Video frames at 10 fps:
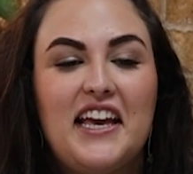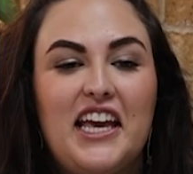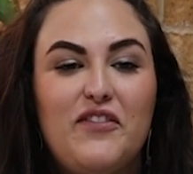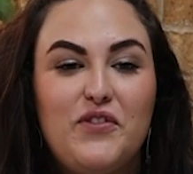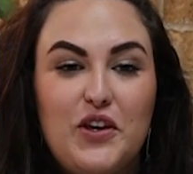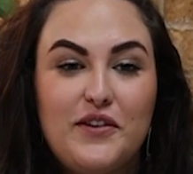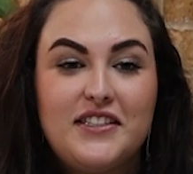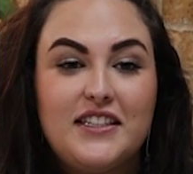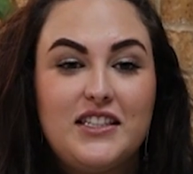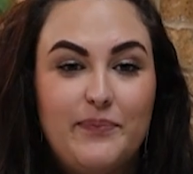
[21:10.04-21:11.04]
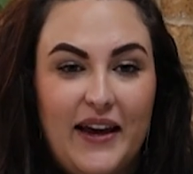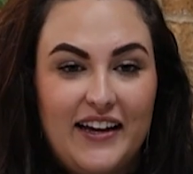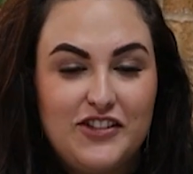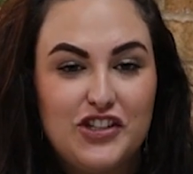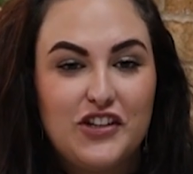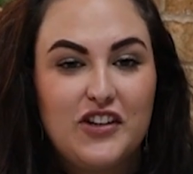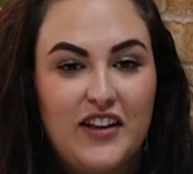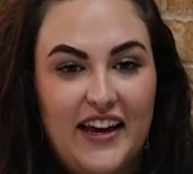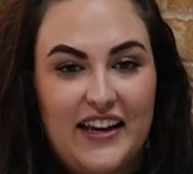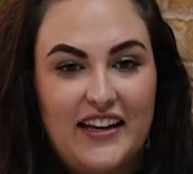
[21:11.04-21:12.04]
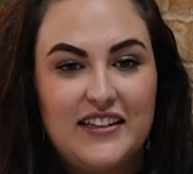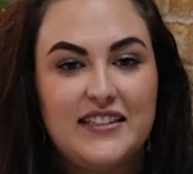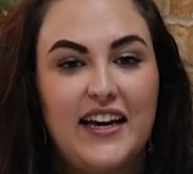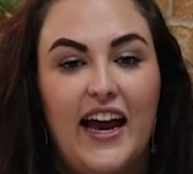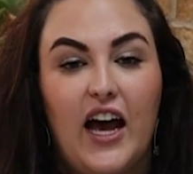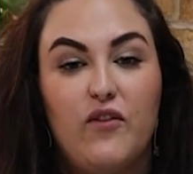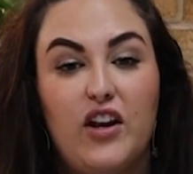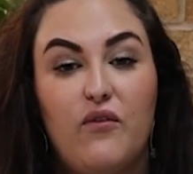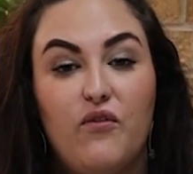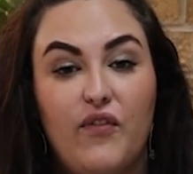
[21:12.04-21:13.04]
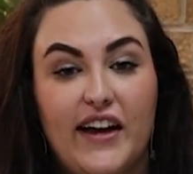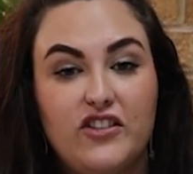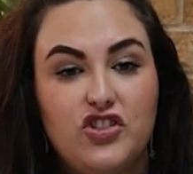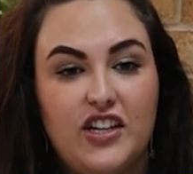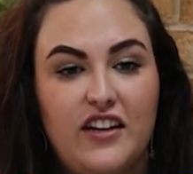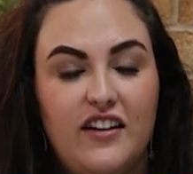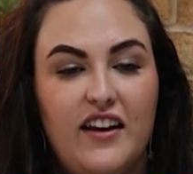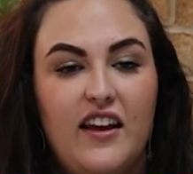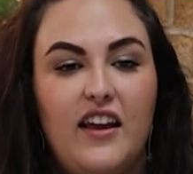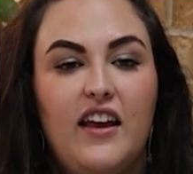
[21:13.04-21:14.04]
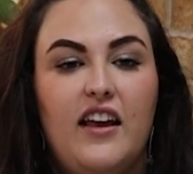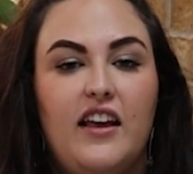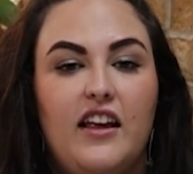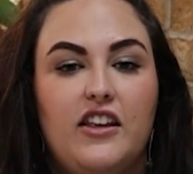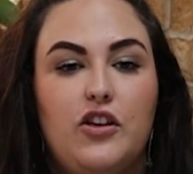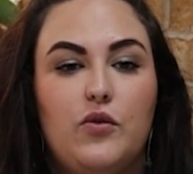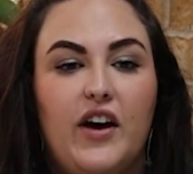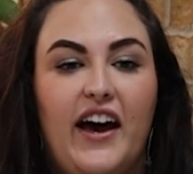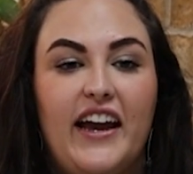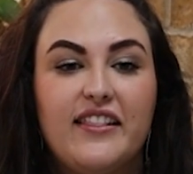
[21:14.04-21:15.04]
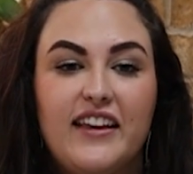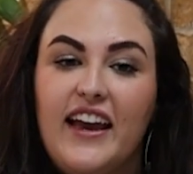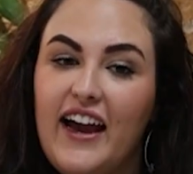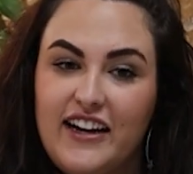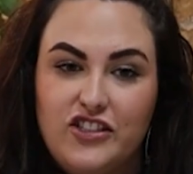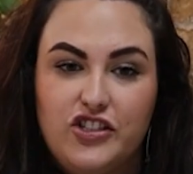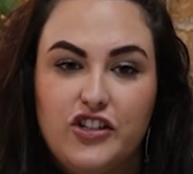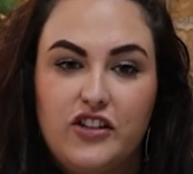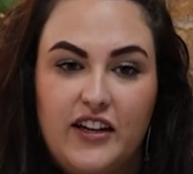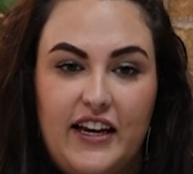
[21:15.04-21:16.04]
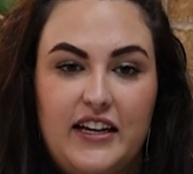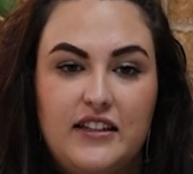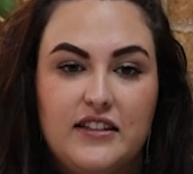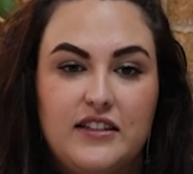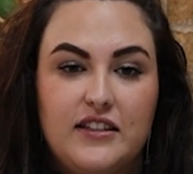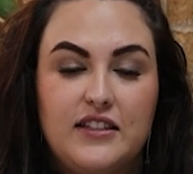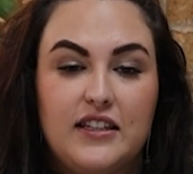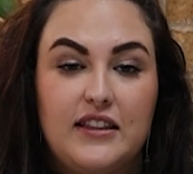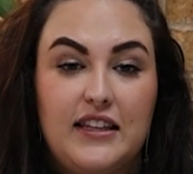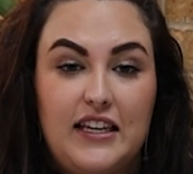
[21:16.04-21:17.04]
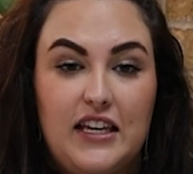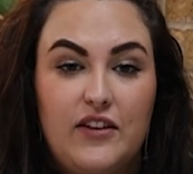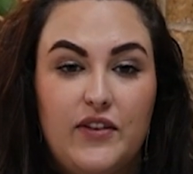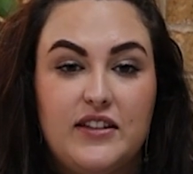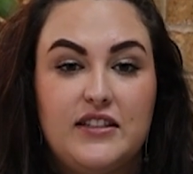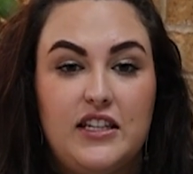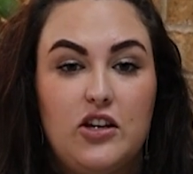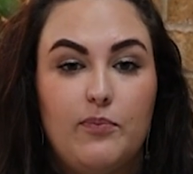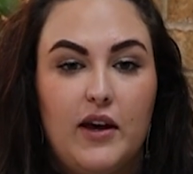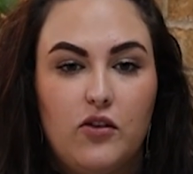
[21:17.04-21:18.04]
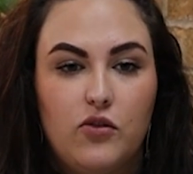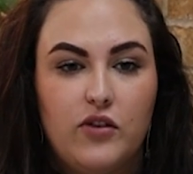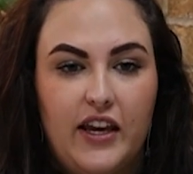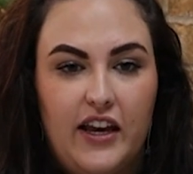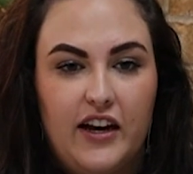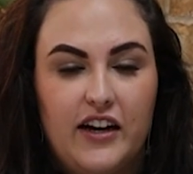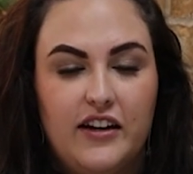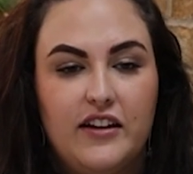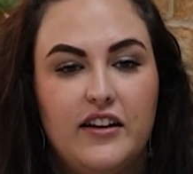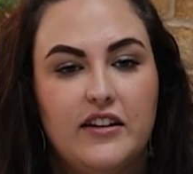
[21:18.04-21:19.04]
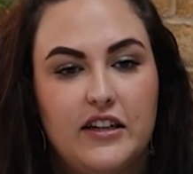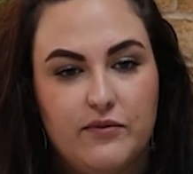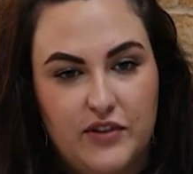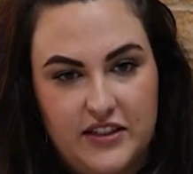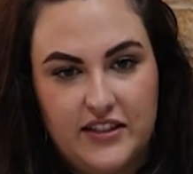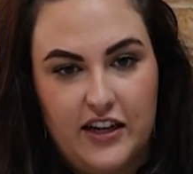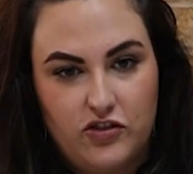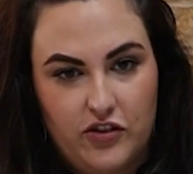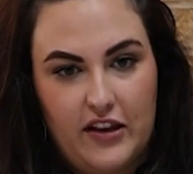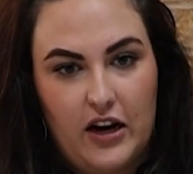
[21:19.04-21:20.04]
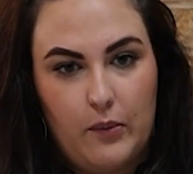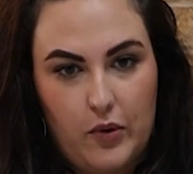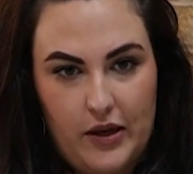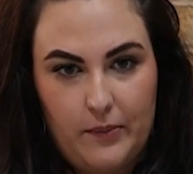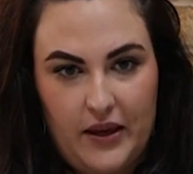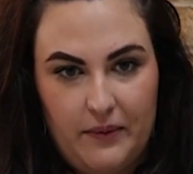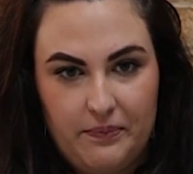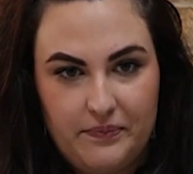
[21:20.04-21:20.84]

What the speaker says: If you suspect your client to have an infection, you kindly ask your client to leave and seek medical care and reschedule their appointment.